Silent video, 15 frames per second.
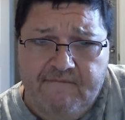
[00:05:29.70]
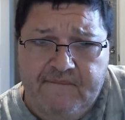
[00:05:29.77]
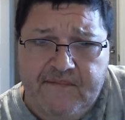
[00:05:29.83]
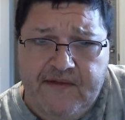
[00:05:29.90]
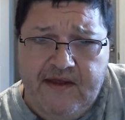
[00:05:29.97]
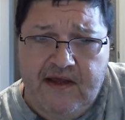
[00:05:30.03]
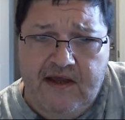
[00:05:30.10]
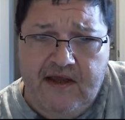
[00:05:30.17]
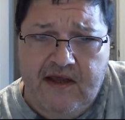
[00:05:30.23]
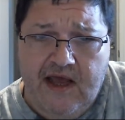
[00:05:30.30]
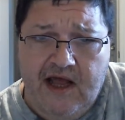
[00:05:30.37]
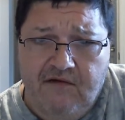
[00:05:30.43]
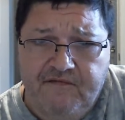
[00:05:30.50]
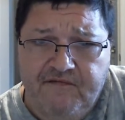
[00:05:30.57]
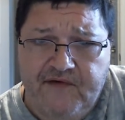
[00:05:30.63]
the
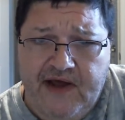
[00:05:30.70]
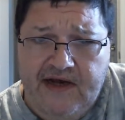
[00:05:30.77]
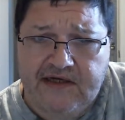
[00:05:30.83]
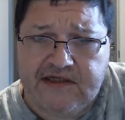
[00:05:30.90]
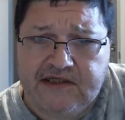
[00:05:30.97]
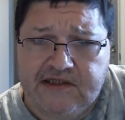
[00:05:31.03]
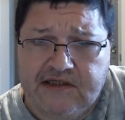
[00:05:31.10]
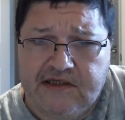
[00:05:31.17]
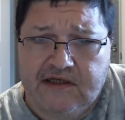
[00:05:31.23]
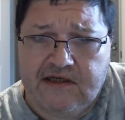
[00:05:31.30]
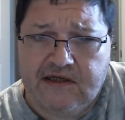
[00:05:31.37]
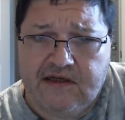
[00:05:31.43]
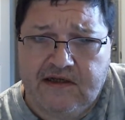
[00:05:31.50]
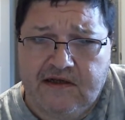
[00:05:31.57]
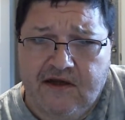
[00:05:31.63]
health facts,
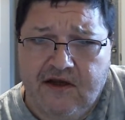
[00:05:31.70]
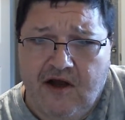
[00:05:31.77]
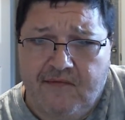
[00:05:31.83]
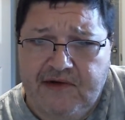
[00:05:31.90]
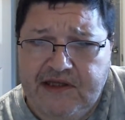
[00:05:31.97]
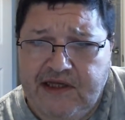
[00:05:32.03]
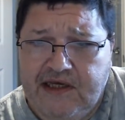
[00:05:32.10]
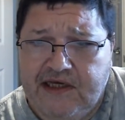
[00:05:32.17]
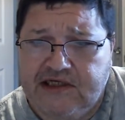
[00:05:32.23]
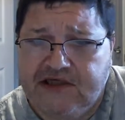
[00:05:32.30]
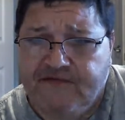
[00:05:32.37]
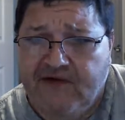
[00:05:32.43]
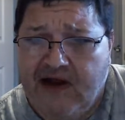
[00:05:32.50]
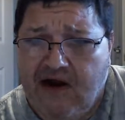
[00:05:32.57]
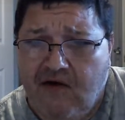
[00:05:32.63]
commonly it's
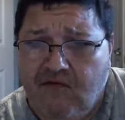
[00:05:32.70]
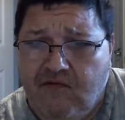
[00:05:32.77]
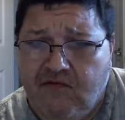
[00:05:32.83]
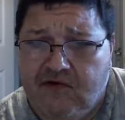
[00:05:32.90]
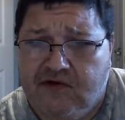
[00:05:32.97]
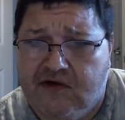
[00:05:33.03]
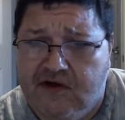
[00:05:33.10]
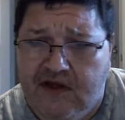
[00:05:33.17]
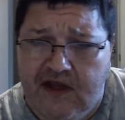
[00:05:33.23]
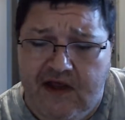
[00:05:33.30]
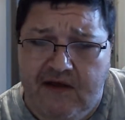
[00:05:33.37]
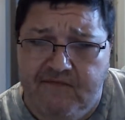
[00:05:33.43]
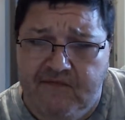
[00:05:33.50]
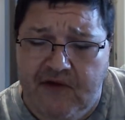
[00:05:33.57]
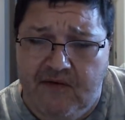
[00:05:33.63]
found,
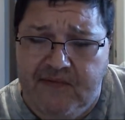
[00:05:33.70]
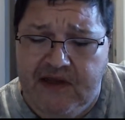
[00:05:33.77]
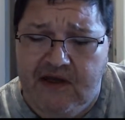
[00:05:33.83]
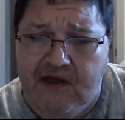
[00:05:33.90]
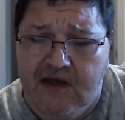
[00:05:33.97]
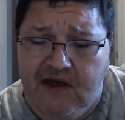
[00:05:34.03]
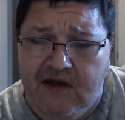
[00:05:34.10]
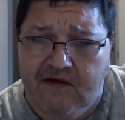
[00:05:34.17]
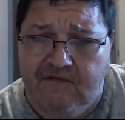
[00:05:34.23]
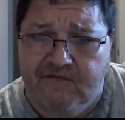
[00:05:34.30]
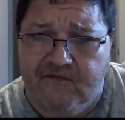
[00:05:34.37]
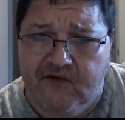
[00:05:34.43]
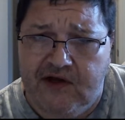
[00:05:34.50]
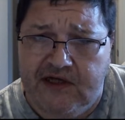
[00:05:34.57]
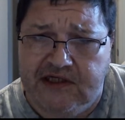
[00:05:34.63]

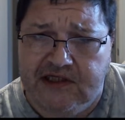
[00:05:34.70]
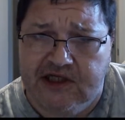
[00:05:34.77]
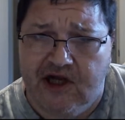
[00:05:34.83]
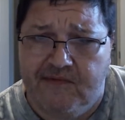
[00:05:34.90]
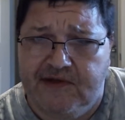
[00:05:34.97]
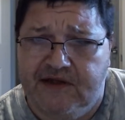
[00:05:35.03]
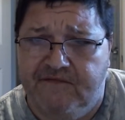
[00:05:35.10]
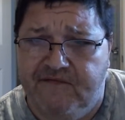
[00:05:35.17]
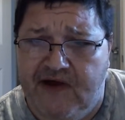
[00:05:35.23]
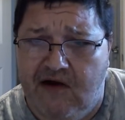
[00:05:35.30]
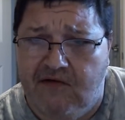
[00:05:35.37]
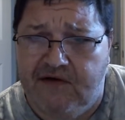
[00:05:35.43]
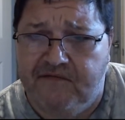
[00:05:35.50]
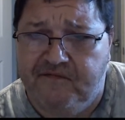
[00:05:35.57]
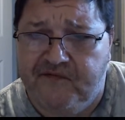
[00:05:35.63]
omega-3 is commonly
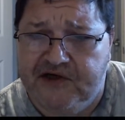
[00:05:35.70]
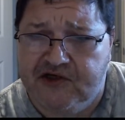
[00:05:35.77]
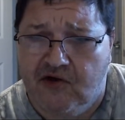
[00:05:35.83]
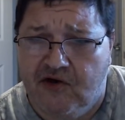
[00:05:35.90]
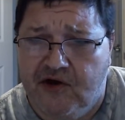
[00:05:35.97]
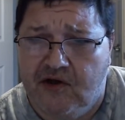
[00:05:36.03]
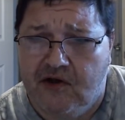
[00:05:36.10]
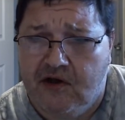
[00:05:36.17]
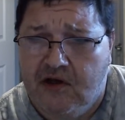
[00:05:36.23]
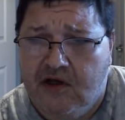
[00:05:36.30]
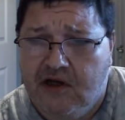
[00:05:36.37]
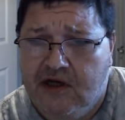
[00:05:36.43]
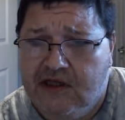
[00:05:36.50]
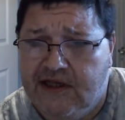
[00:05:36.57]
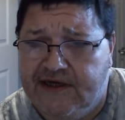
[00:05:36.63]
found in fish oil,
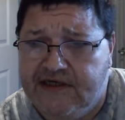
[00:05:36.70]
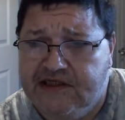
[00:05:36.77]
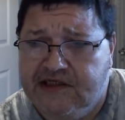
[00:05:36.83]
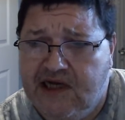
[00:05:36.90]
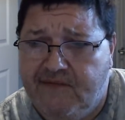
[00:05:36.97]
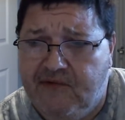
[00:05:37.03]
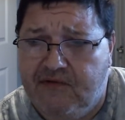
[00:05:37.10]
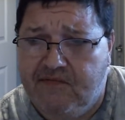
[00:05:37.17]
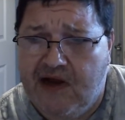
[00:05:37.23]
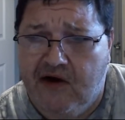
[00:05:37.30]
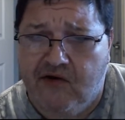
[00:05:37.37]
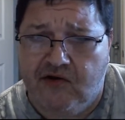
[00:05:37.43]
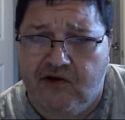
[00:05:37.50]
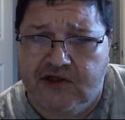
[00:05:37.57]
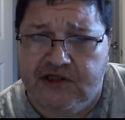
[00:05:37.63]
like salmon,
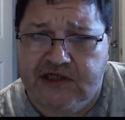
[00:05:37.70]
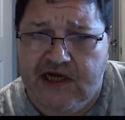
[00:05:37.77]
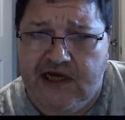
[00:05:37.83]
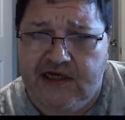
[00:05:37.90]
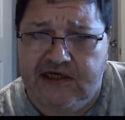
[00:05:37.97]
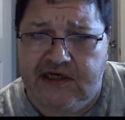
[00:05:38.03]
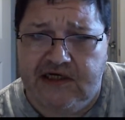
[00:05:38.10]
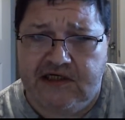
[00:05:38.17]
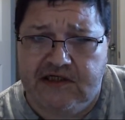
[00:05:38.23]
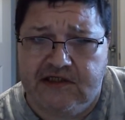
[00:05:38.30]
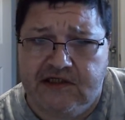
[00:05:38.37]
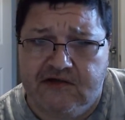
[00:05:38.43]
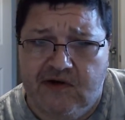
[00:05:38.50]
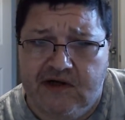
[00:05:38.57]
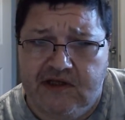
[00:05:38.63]
mackerel, and sardines,
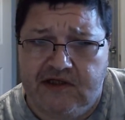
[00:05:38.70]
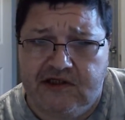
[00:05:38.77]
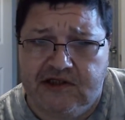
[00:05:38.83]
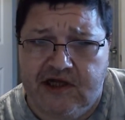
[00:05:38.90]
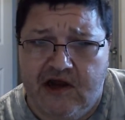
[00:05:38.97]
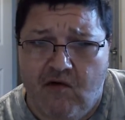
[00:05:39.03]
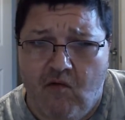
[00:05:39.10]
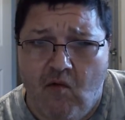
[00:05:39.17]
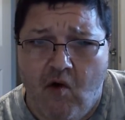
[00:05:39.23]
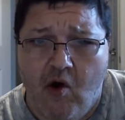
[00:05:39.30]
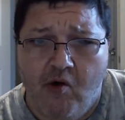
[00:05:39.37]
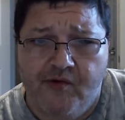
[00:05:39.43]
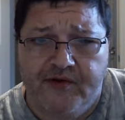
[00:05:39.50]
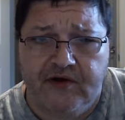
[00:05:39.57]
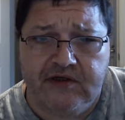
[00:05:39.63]
as well as
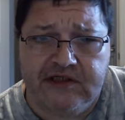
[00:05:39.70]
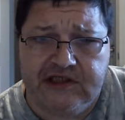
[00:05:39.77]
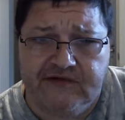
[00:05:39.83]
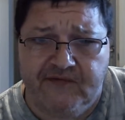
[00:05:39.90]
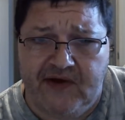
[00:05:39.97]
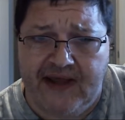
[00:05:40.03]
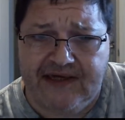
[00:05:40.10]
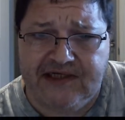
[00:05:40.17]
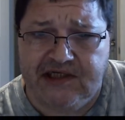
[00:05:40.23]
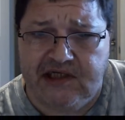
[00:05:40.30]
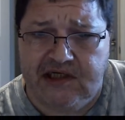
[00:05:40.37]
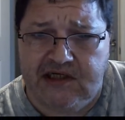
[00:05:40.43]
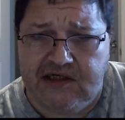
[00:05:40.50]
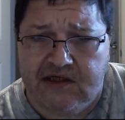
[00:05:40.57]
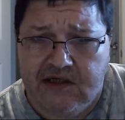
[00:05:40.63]
walnuts,
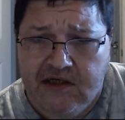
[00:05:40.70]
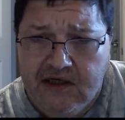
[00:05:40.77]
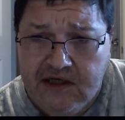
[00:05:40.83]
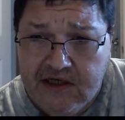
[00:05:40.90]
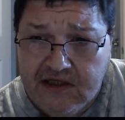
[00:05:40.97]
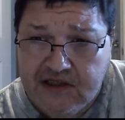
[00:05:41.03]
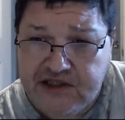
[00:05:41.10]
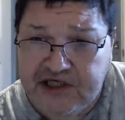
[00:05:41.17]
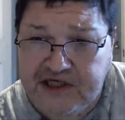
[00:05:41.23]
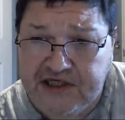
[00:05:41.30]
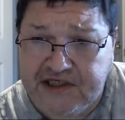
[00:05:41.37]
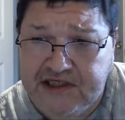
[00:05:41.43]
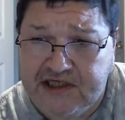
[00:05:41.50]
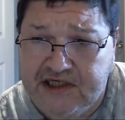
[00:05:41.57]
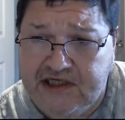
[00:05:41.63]
flaxseed, chia
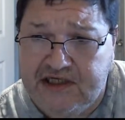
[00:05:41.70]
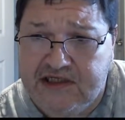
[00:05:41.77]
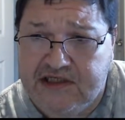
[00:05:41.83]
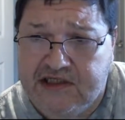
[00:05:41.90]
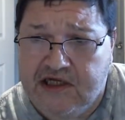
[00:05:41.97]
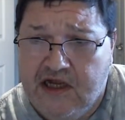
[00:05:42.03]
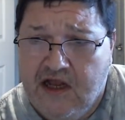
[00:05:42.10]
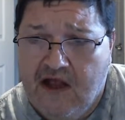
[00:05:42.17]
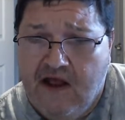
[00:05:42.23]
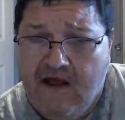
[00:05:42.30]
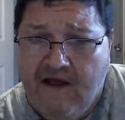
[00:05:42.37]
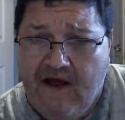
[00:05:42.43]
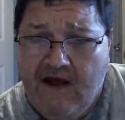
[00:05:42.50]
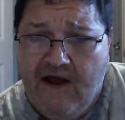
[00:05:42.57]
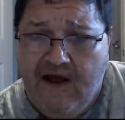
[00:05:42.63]
seeds.
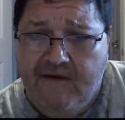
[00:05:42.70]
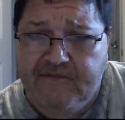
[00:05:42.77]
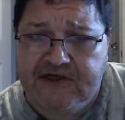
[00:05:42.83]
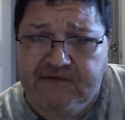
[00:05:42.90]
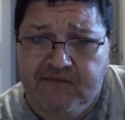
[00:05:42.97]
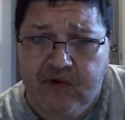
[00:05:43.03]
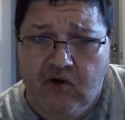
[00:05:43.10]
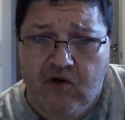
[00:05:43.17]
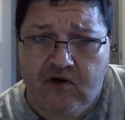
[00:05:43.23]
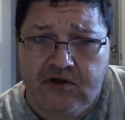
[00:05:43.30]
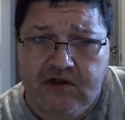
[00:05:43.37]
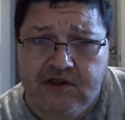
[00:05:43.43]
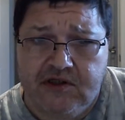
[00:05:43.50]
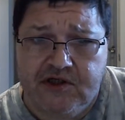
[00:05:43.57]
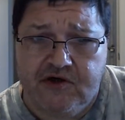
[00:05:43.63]
It's
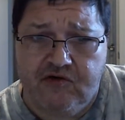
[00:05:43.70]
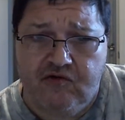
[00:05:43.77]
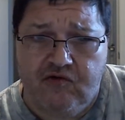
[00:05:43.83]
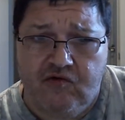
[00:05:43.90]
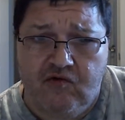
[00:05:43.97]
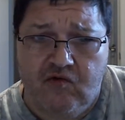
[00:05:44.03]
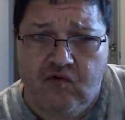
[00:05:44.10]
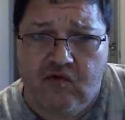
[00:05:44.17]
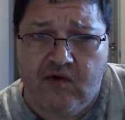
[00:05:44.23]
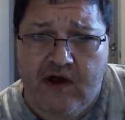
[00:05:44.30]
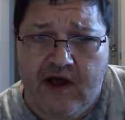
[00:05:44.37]
important to